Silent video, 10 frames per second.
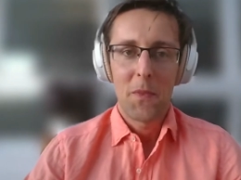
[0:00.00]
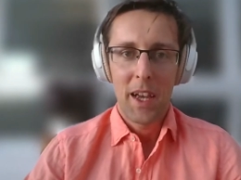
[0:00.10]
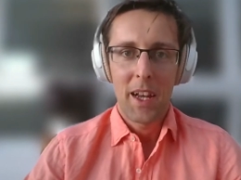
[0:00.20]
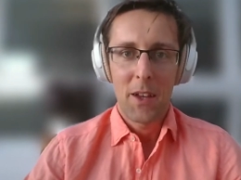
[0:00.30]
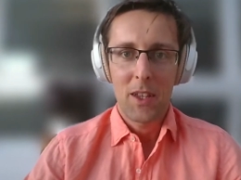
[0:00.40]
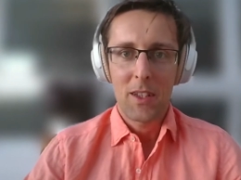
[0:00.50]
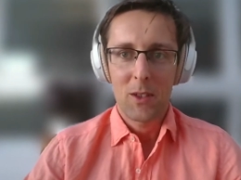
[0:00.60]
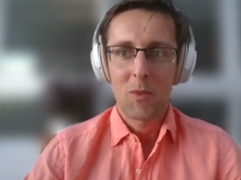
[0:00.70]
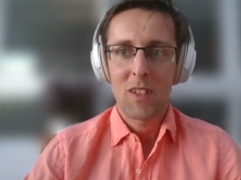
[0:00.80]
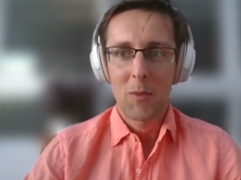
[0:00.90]
and I think
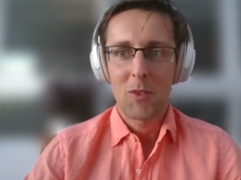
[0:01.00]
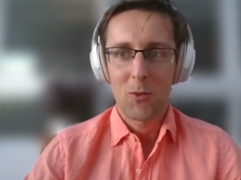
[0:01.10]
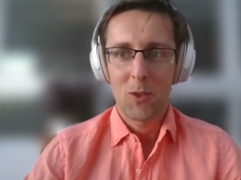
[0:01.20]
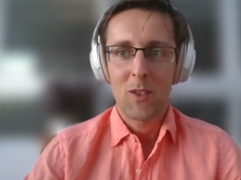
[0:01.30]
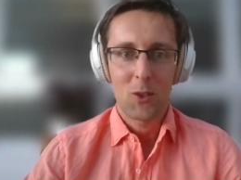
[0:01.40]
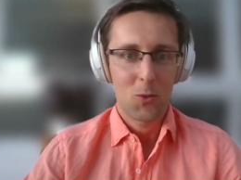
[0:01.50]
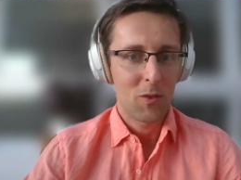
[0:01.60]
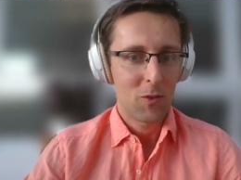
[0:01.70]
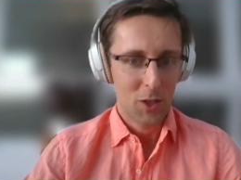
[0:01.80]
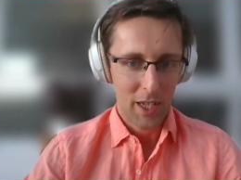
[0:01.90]
sometimes in research we
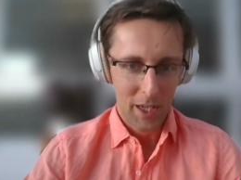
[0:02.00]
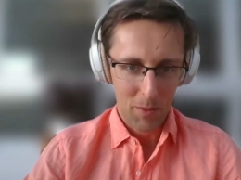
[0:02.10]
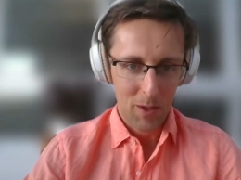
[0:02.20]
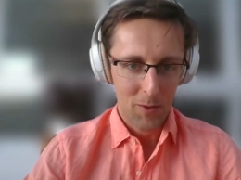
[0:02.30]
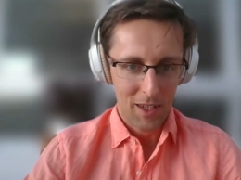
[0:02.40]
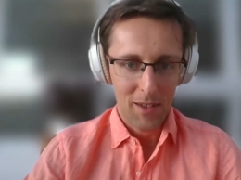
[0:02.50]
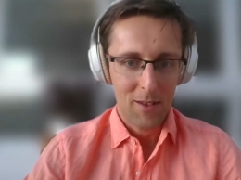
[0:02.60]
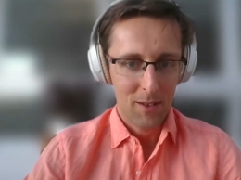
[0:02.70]
forget about that.